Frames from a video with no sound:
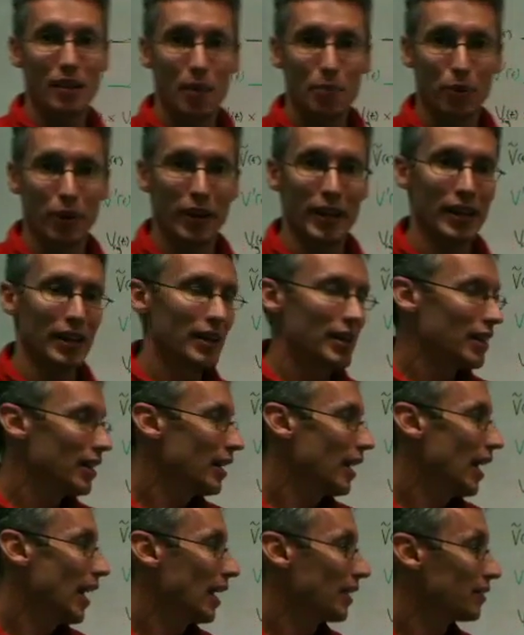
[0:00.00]
separated
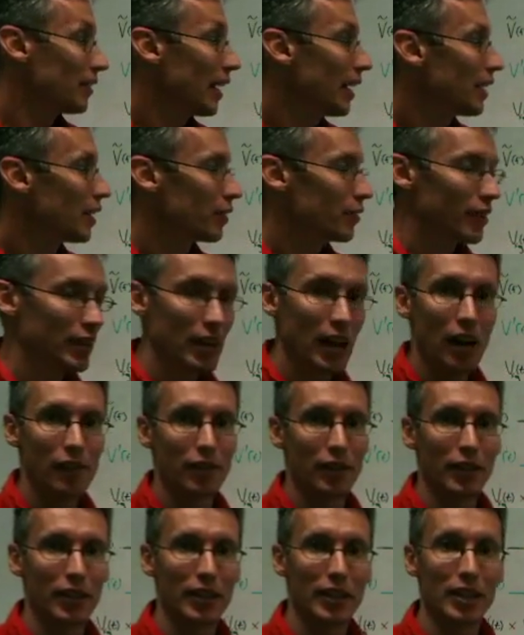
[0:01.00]
and later
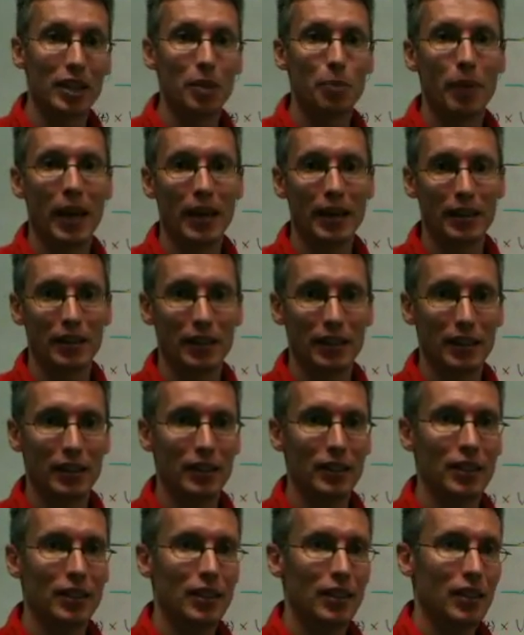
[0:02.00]
recovered independently
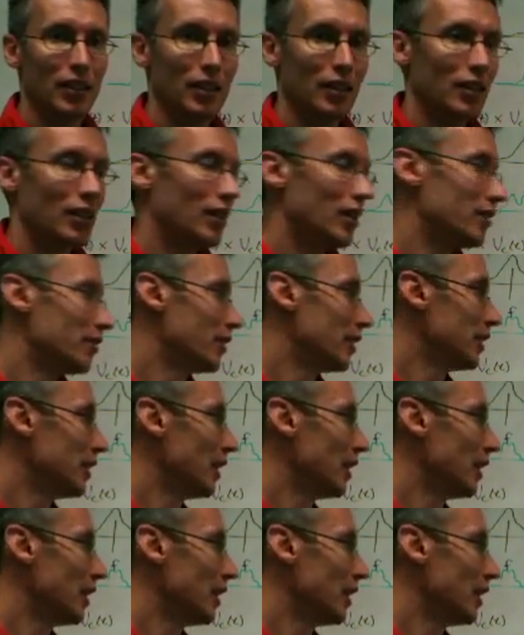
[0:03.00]
of